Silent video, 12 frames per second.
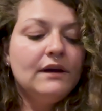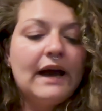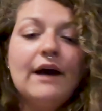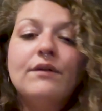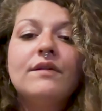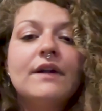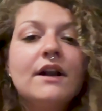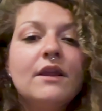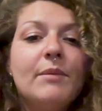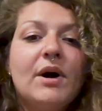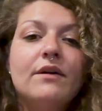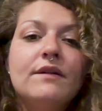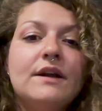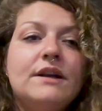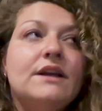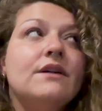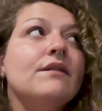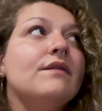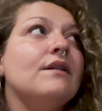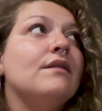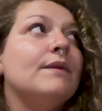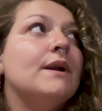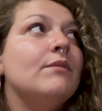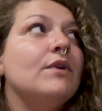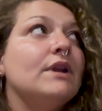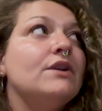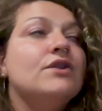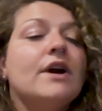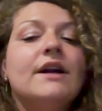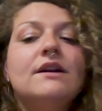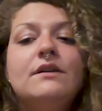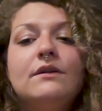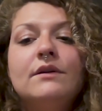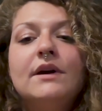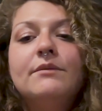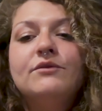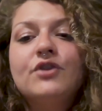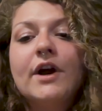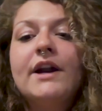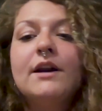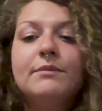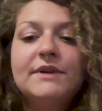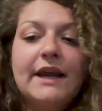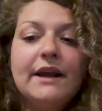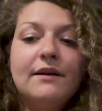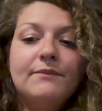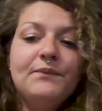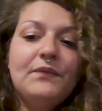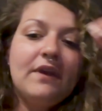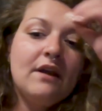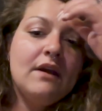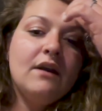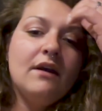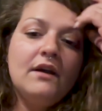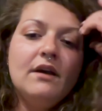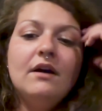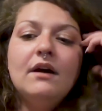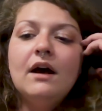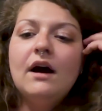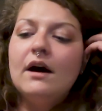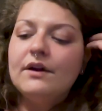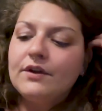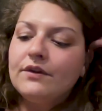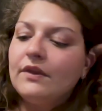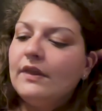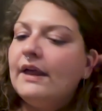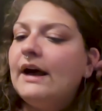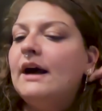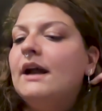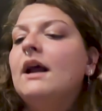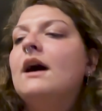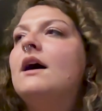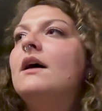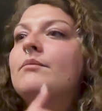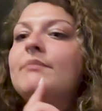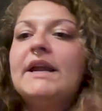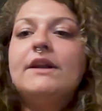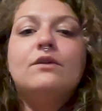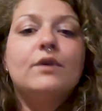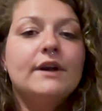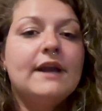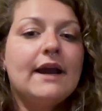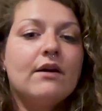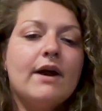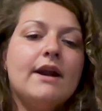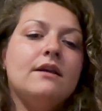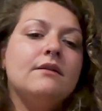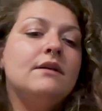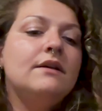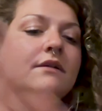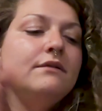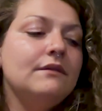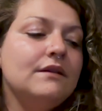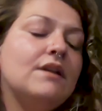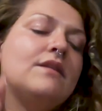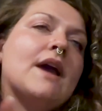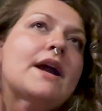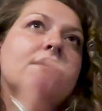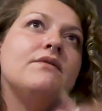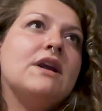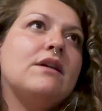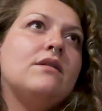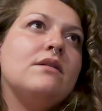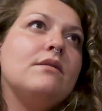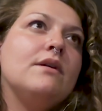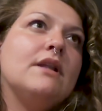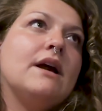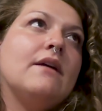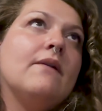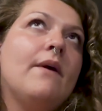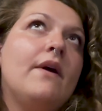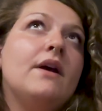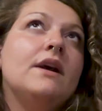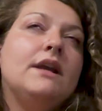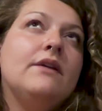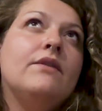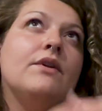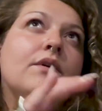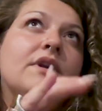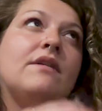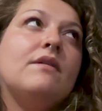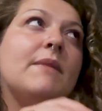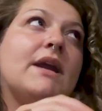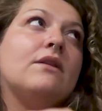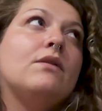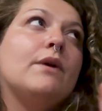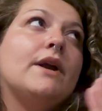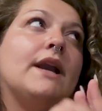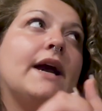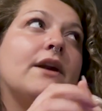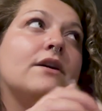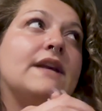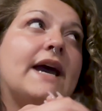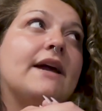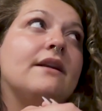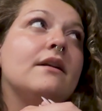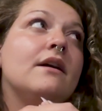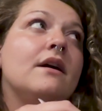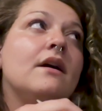outside of the box ideas. That's what I'm really trying to try and obtain. Other than that, mandatory tech credit, it's kind of nice knowing that even though it is a mandatory 9 or 10